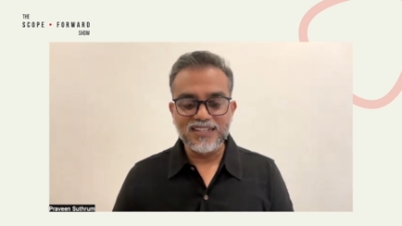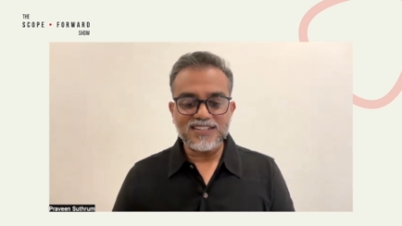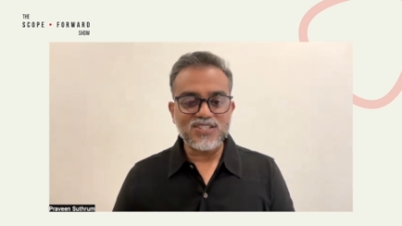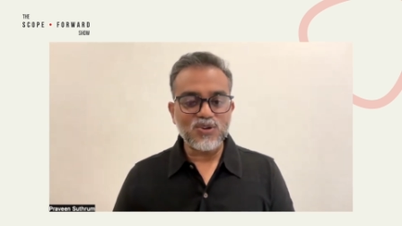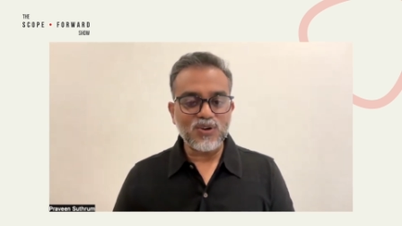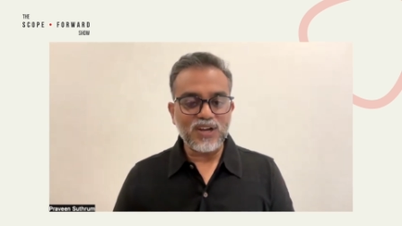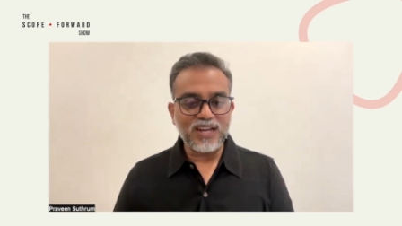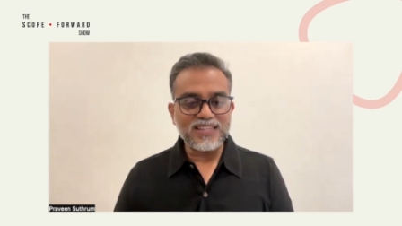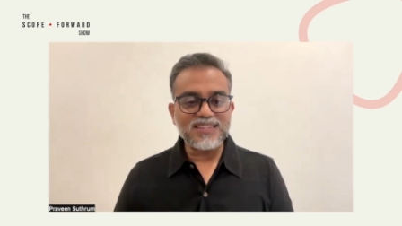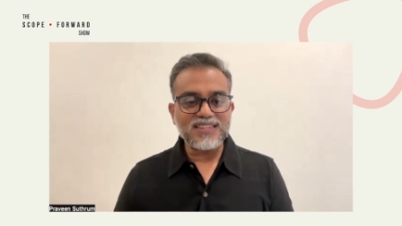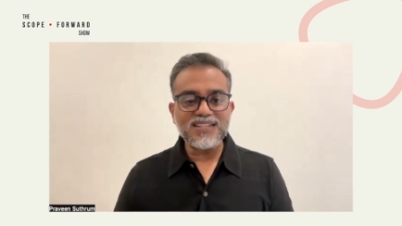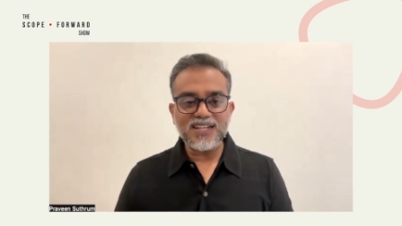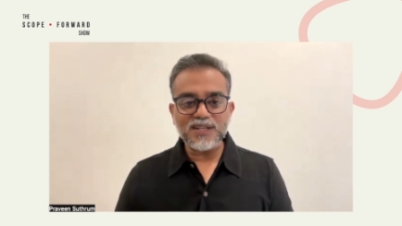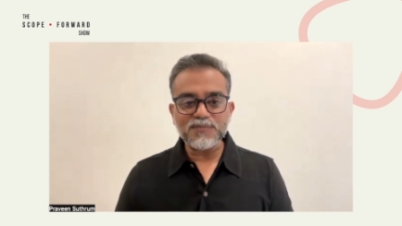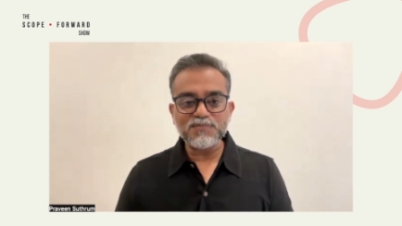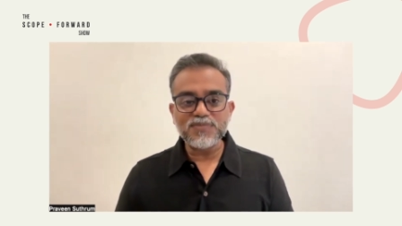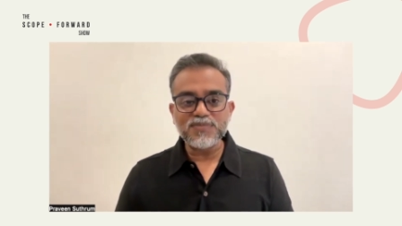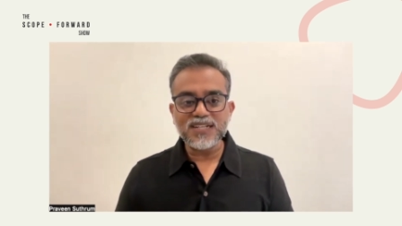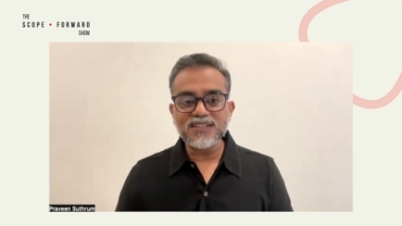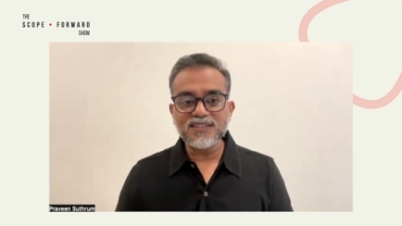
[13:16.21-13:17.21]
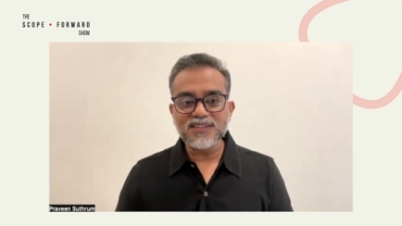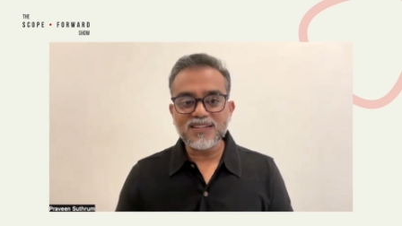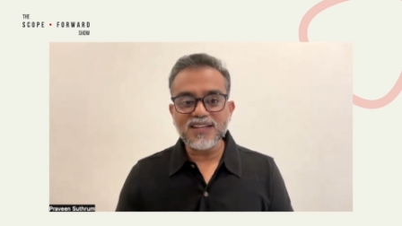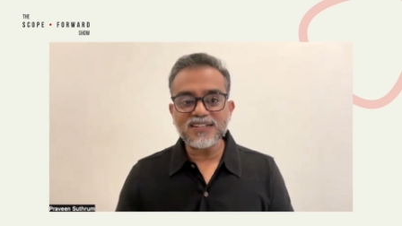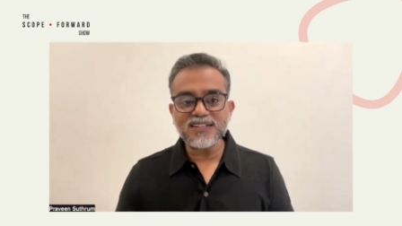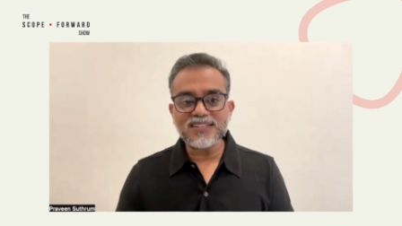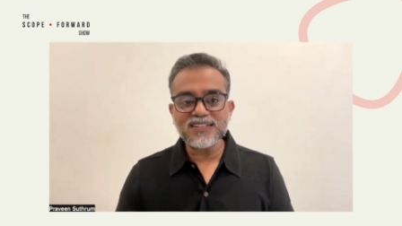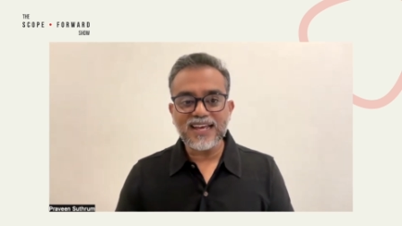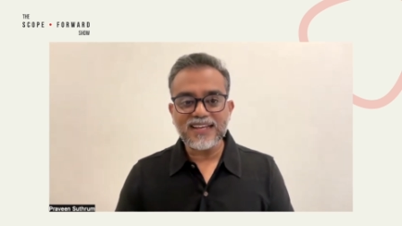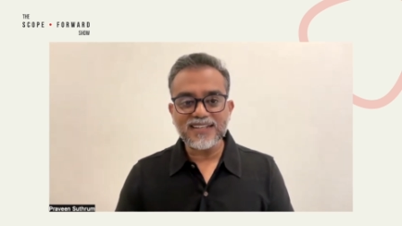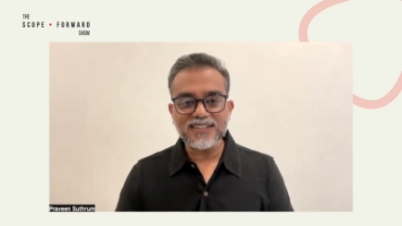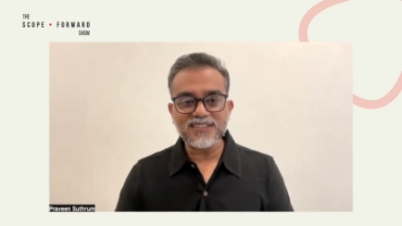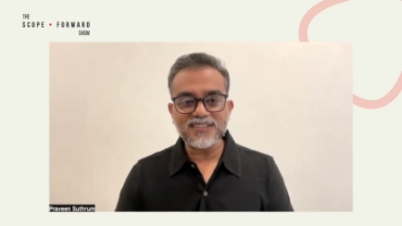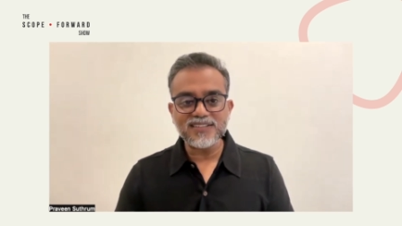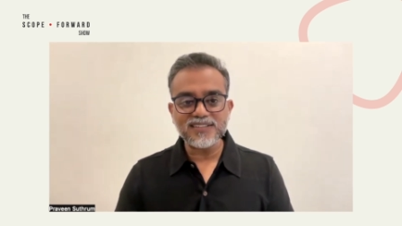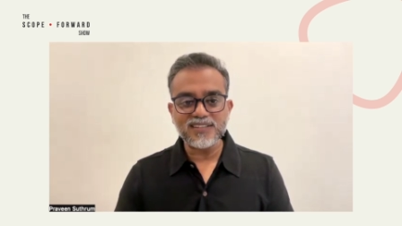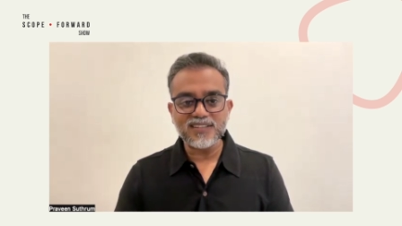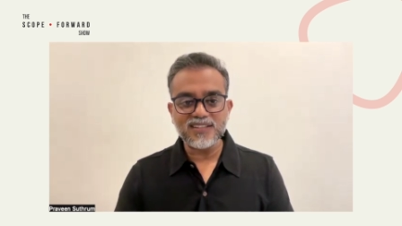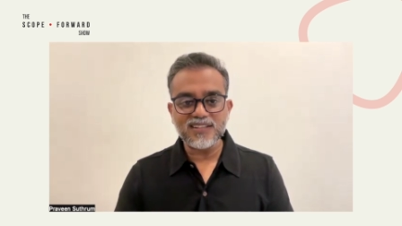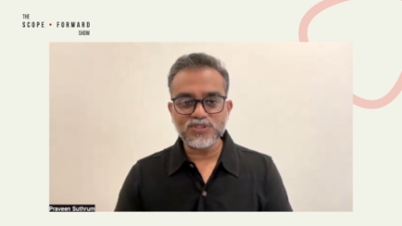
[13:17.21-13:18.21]
So I think I bring that
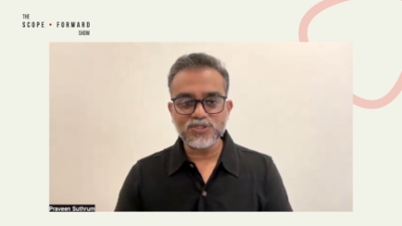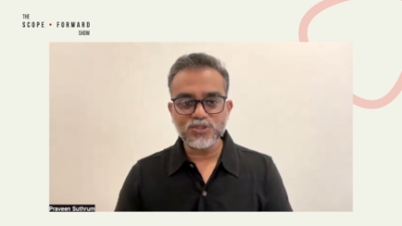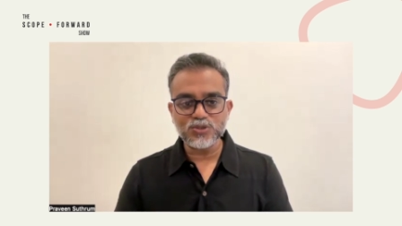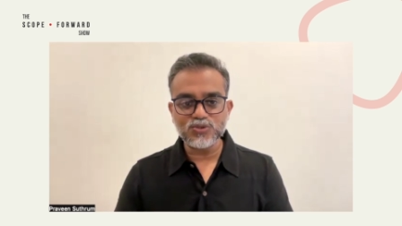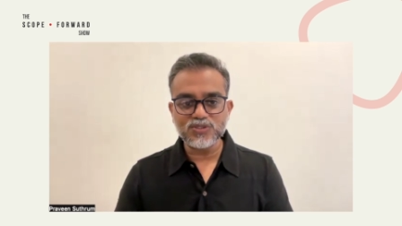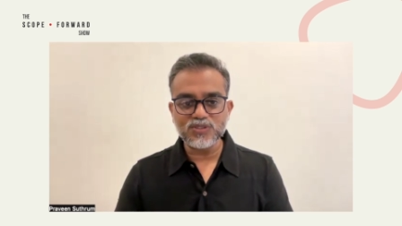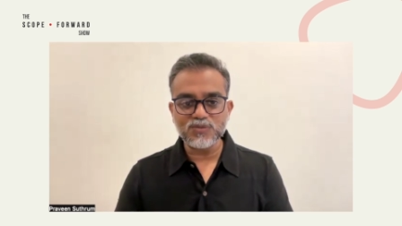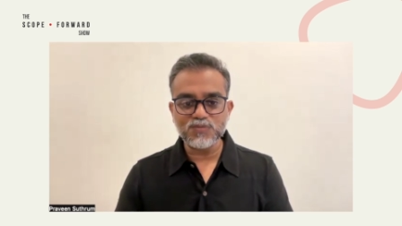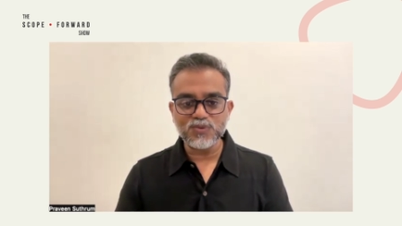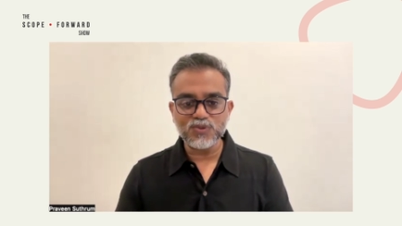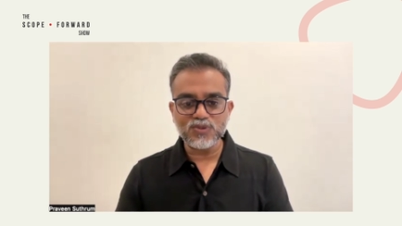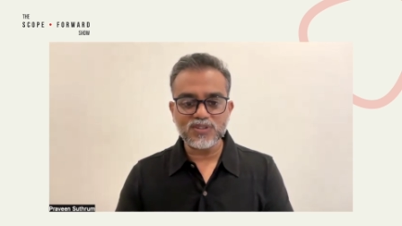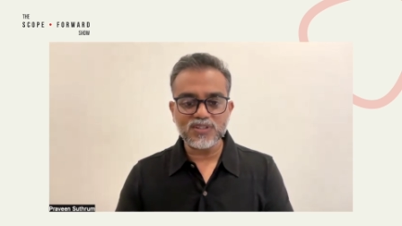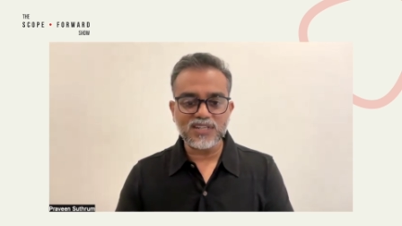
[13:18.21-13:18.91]
angle to the book.